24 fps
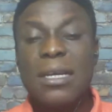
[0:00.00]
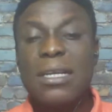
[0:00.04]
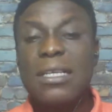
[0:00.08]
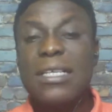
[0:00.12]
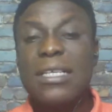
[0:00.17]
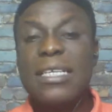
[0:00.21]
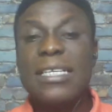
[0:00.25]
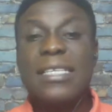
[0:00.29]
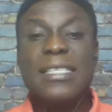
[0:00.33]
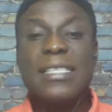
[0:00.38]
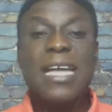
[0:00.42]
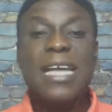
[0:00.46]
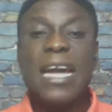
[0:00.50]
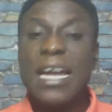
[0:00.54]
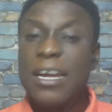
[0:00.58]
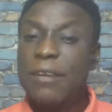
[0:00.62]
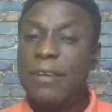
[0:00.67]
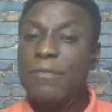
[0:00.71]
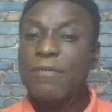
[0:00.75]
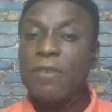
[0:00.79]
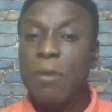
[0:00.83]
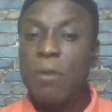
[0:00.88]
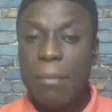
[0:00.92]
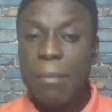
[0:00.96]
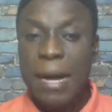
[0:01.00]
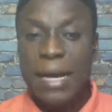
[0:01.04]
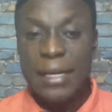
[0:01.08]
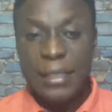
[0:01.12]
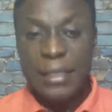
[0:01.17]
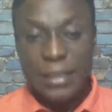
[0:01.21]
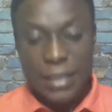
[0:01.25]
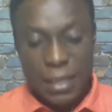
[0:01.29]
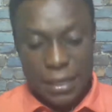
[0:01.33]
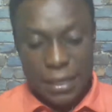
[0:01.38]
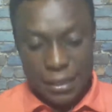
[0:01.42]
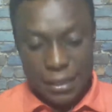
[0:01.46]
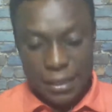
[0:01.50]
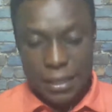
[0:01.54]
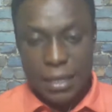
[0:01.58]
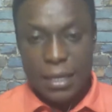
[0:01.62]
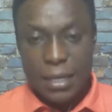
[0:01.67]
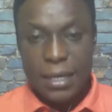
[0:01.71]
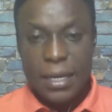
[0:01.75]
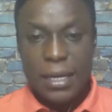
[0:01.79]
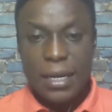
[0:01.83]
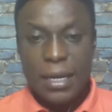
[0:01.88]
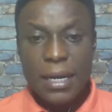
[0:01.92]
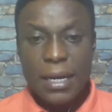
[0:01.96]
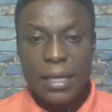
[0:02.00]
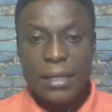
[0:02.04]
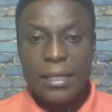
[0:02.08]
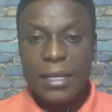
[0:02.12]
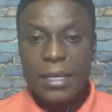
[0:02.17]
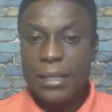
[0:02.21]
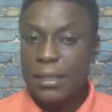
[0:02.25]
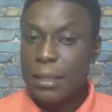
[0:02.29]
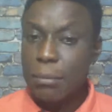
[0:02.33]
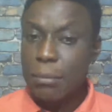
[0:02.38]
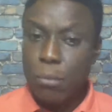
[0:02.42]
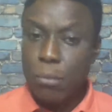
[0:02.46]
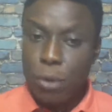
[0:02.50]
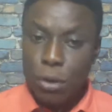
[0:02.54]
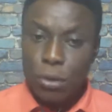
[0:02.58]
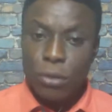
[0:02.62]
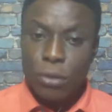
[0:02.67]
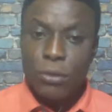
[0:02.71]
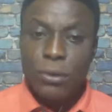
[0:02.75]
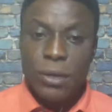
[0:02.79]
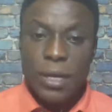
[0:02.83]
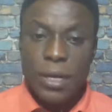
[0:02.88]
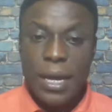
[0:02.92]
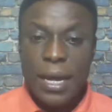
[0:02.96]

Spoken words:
designed for managers. There's a module